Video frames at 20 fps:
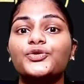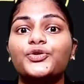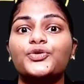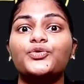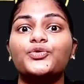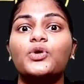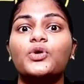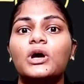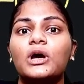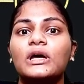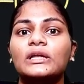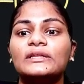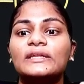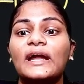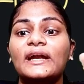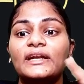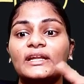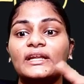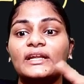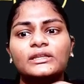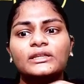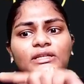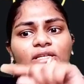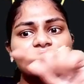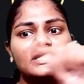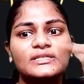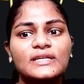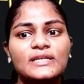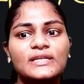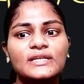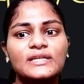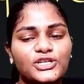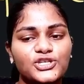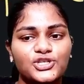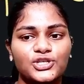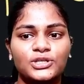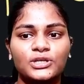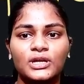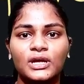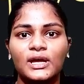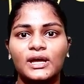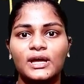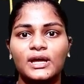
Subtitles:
you that in this direction,